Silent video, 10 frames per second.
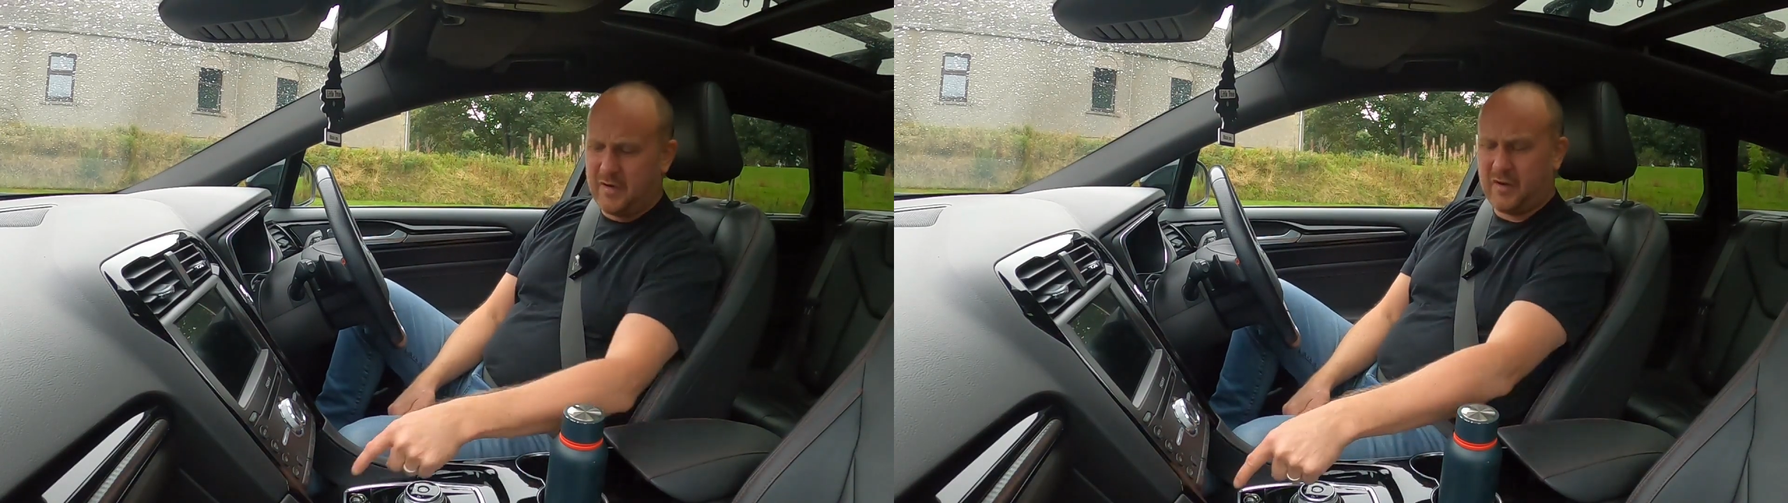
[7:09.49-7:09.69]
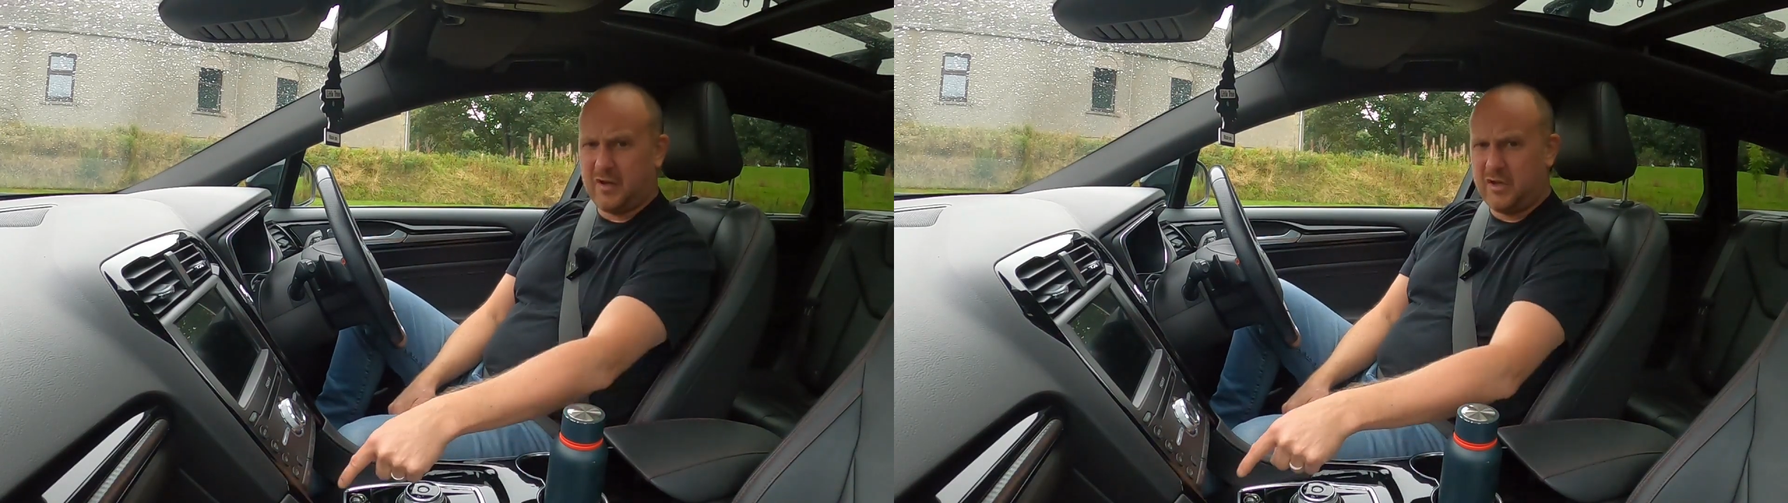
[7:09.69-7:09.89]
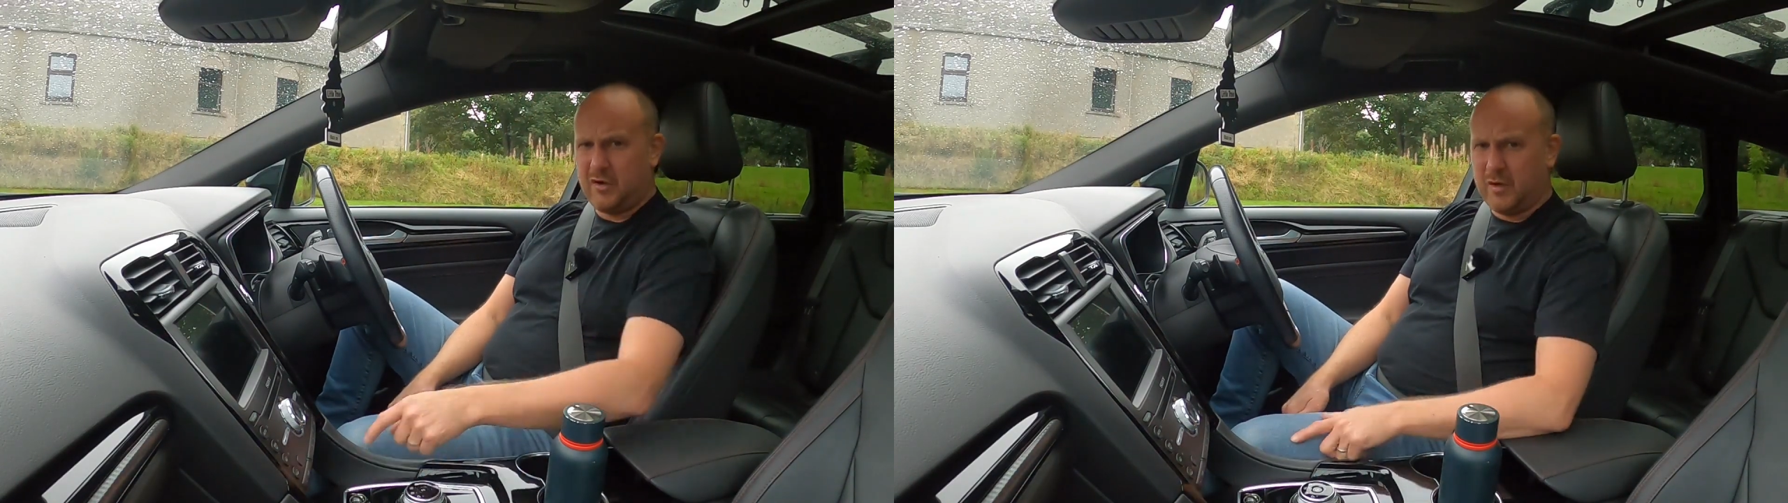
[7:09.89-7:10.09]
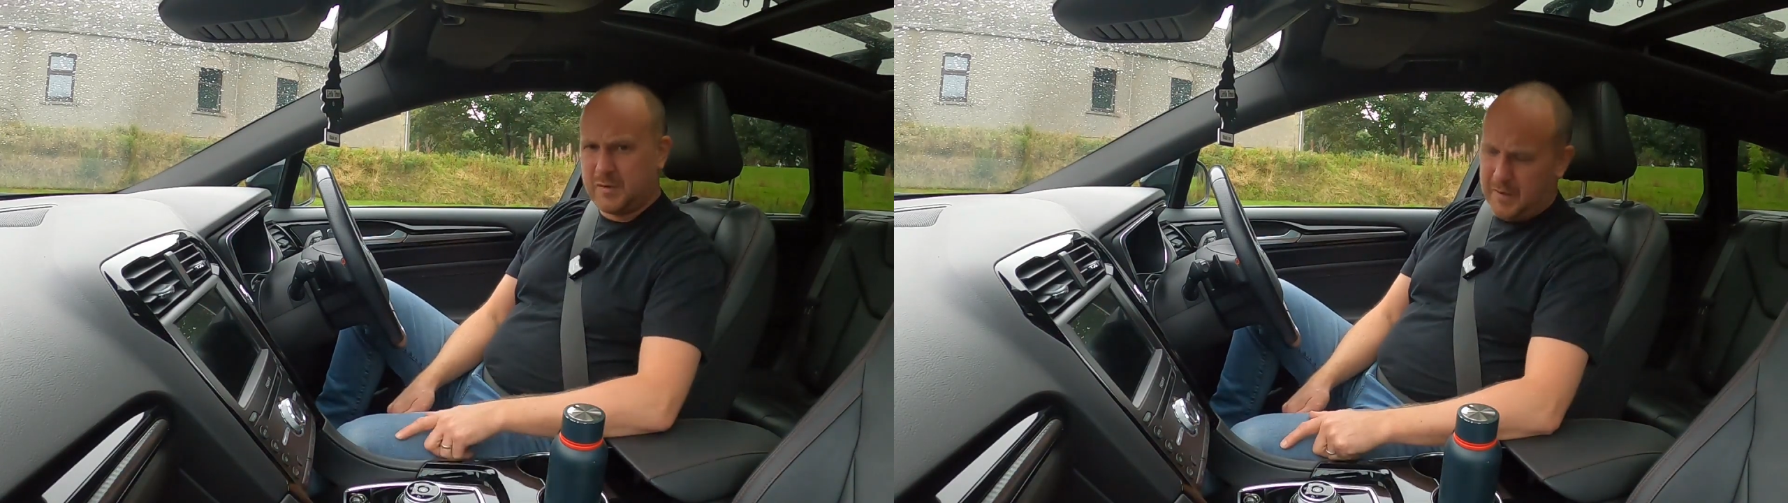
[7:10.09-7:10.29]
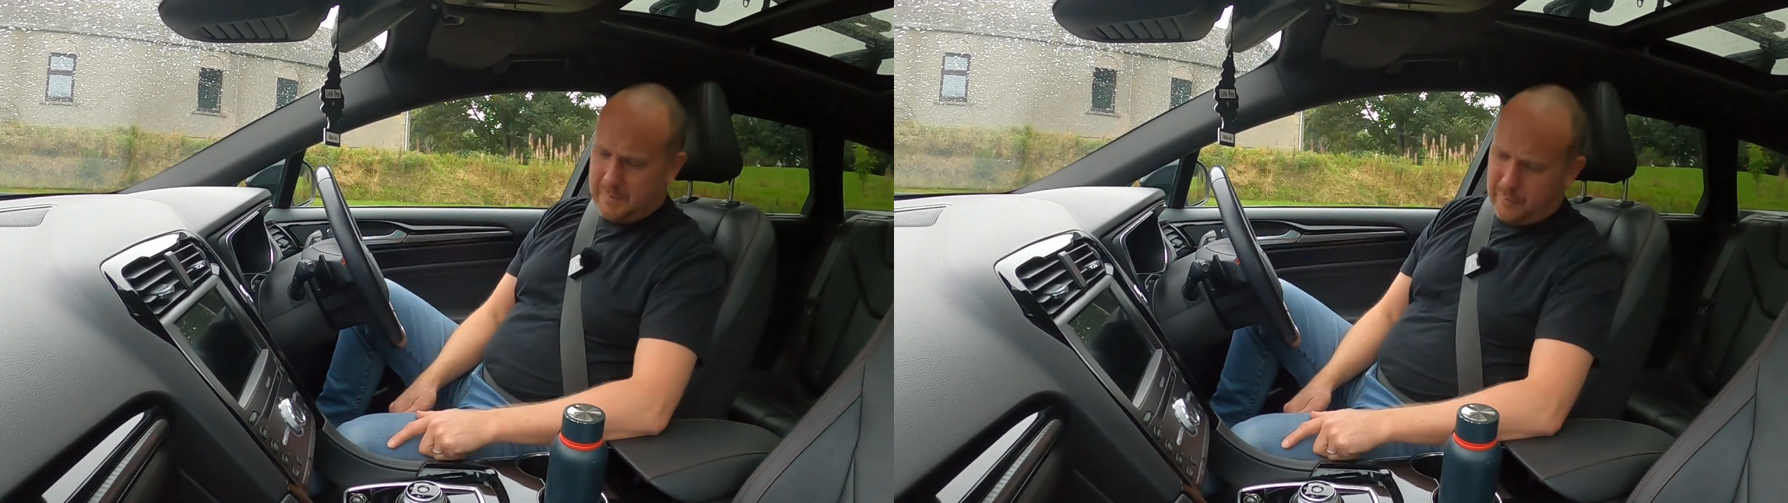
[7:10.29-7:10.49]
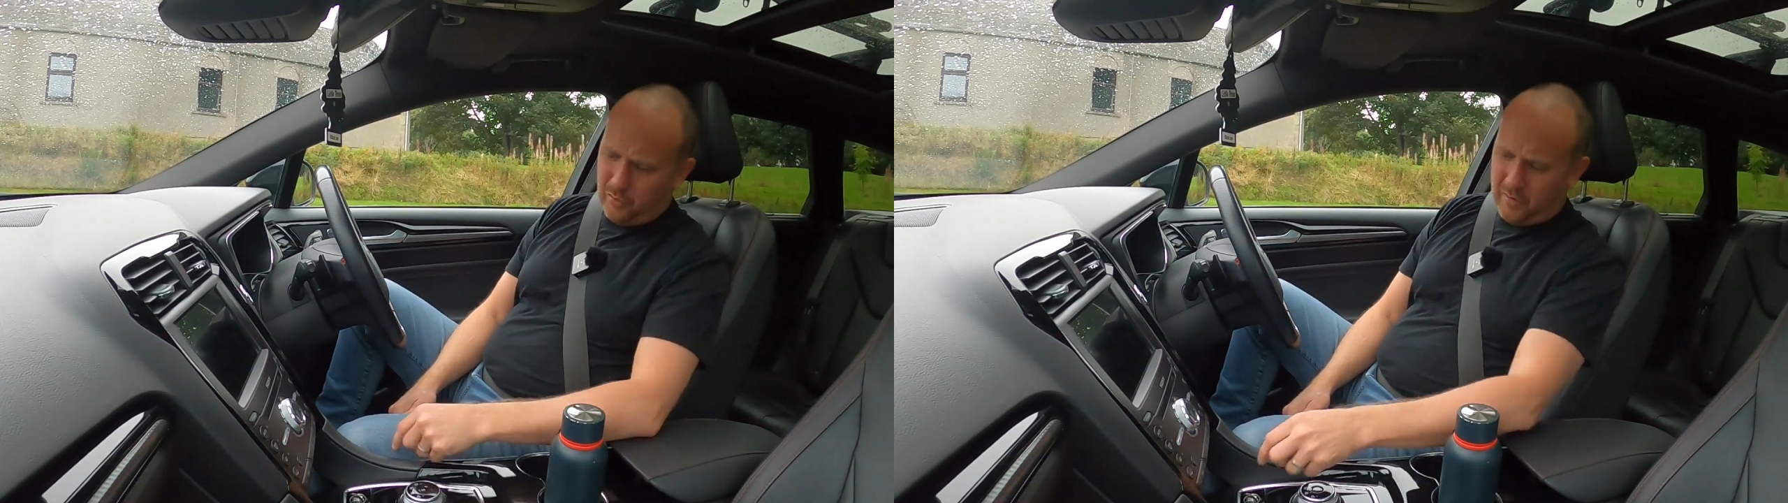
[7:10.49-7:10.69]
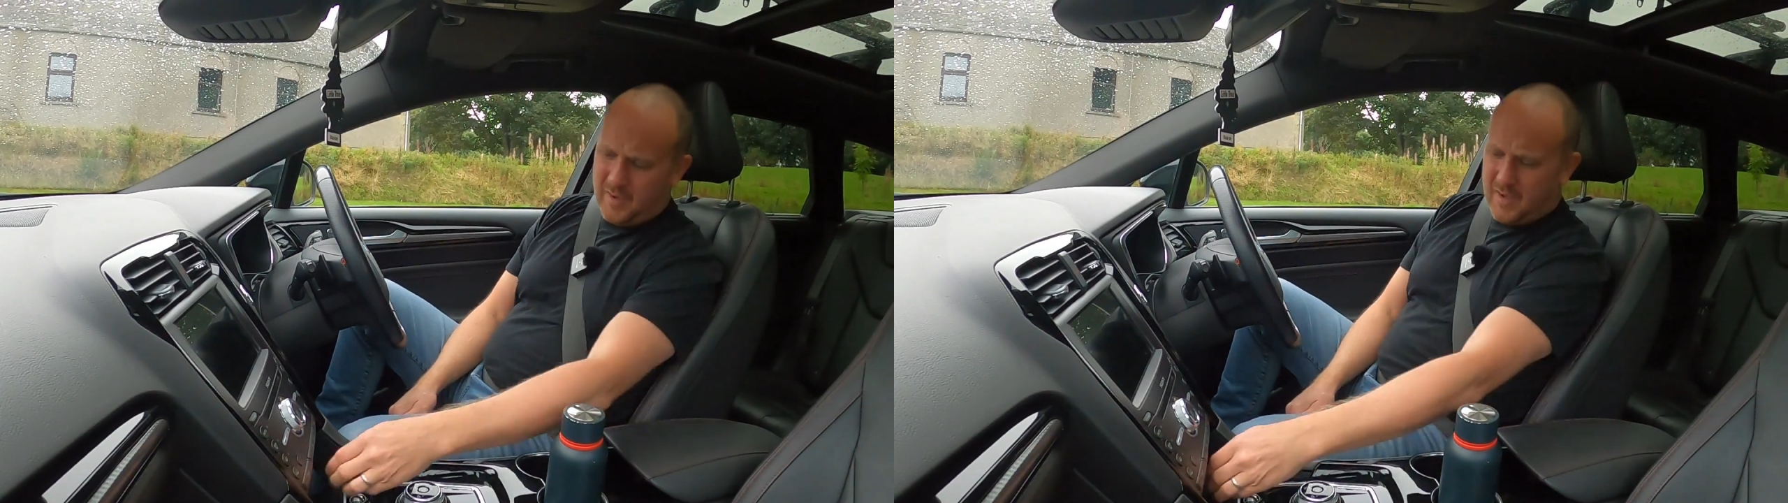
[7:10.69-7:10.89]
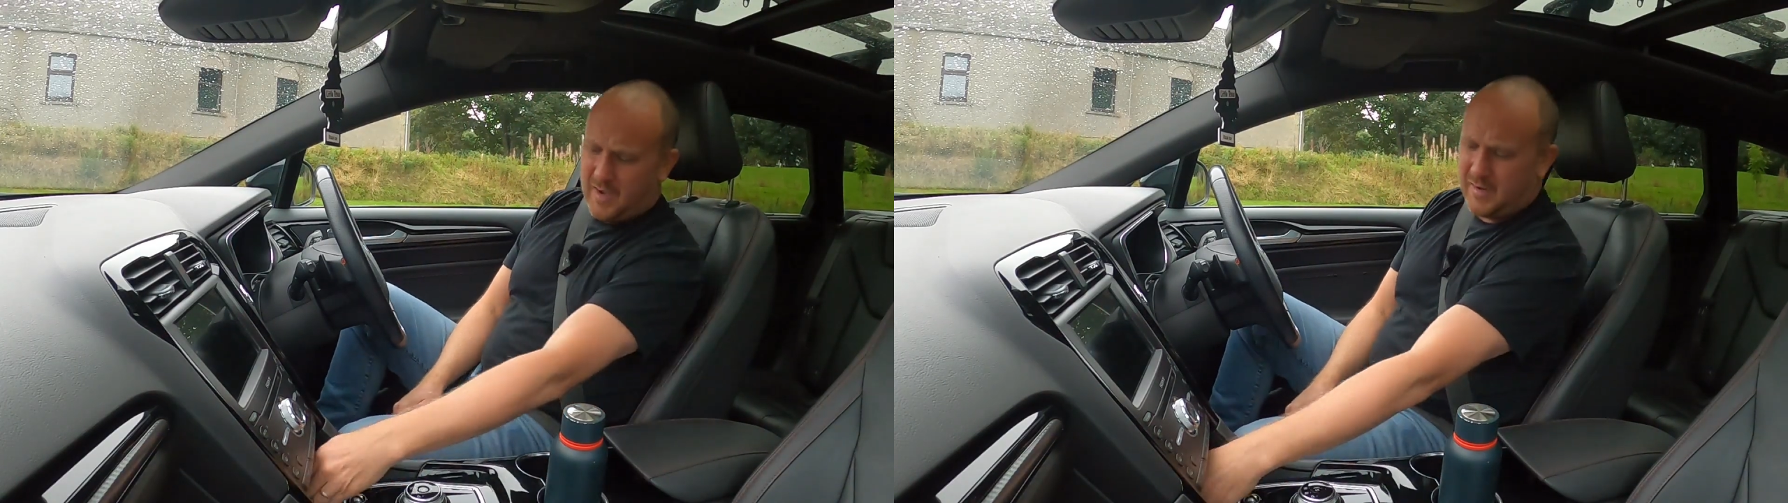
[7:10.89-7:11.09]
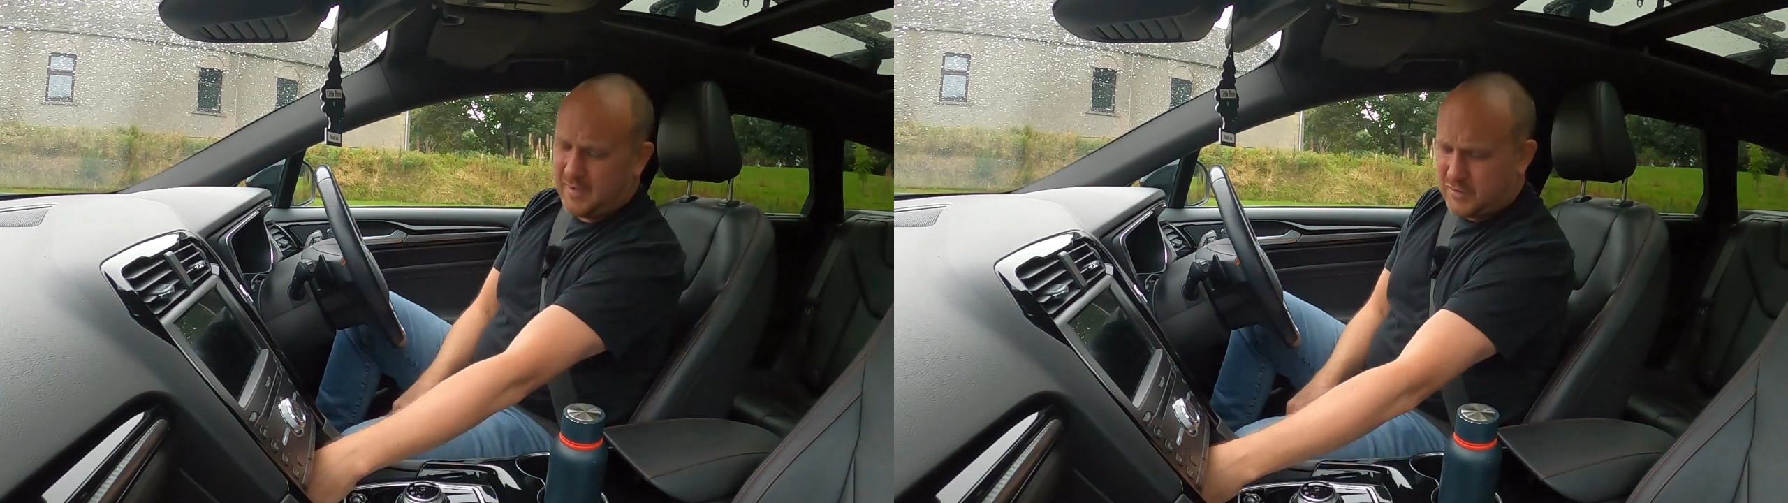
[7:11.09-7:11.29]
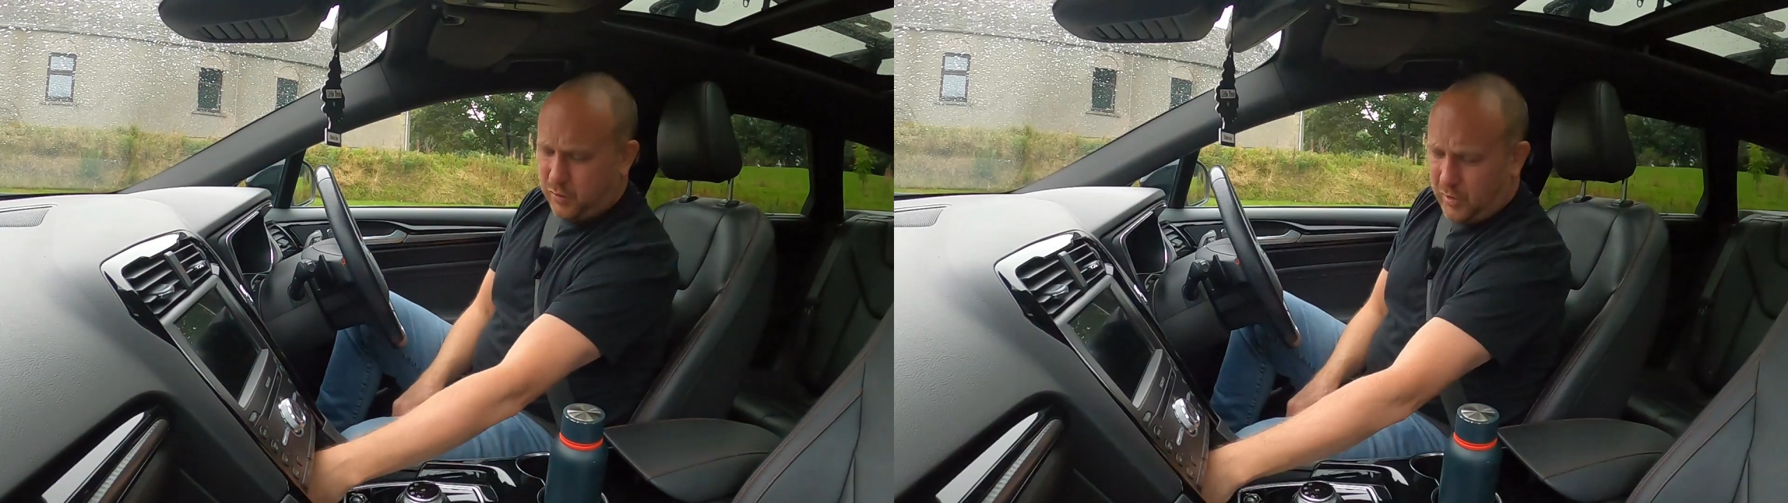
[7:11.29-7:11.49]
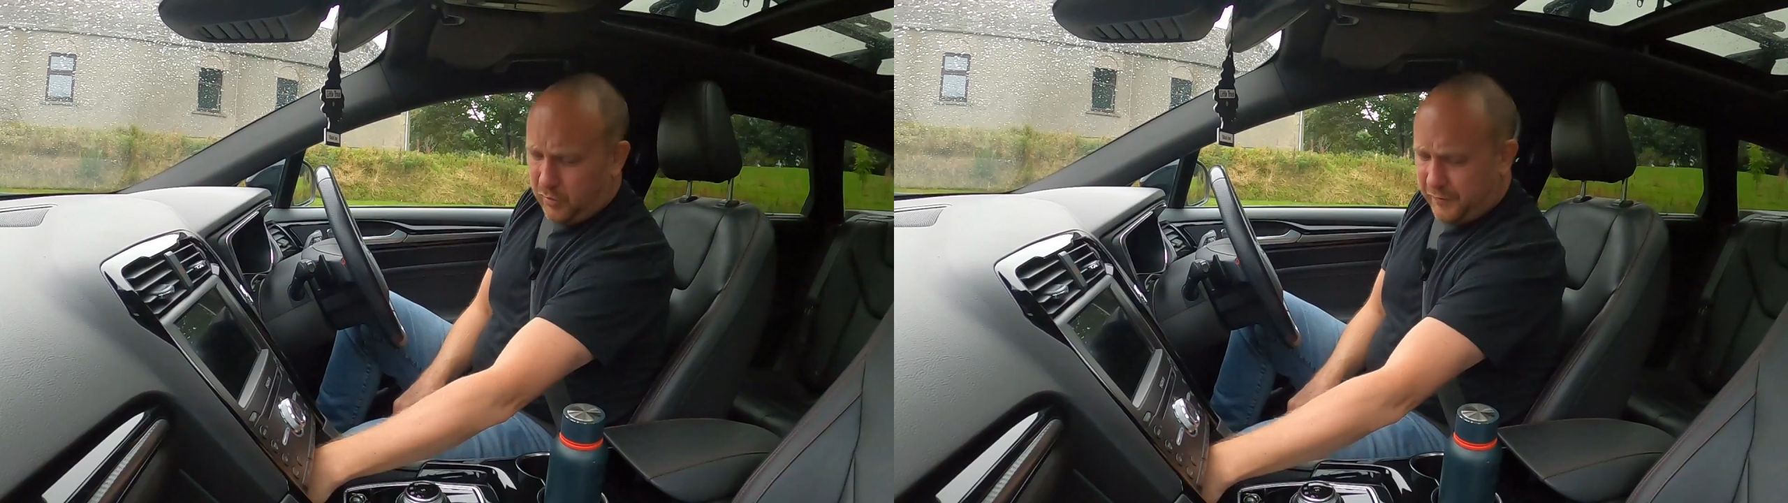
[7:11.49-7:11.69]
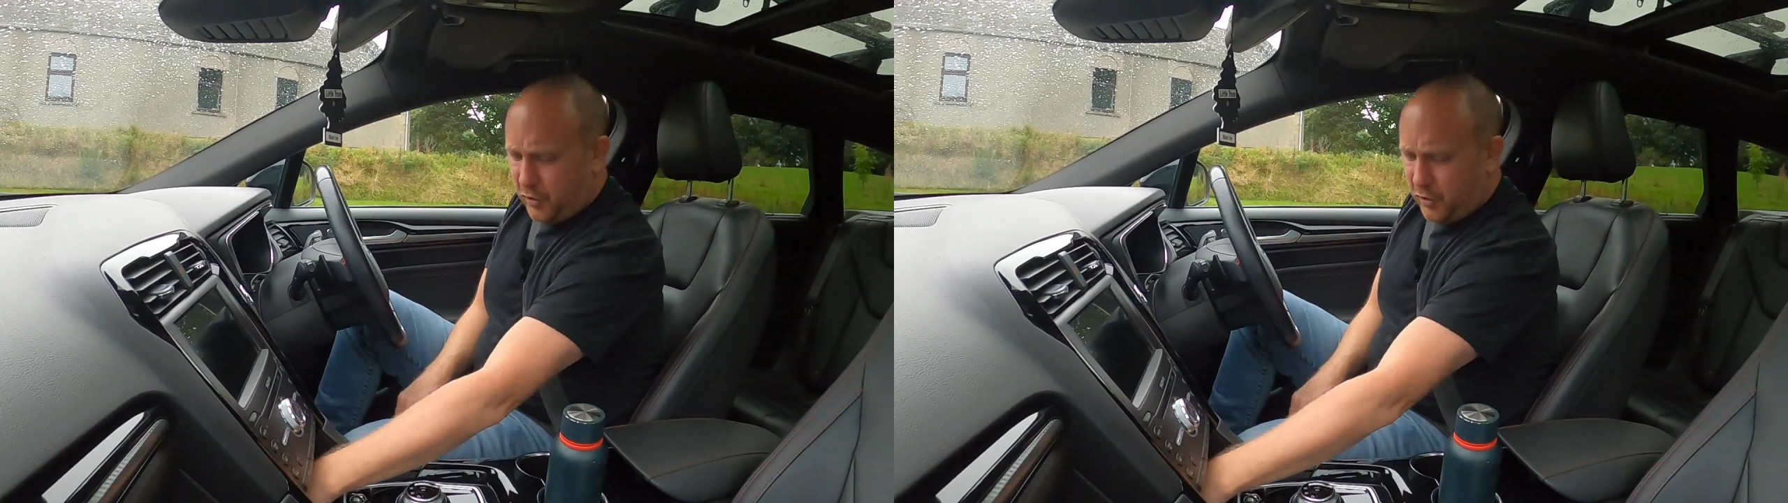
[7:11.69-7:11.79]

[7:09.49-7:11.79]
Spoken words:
You've got a USB port and a 12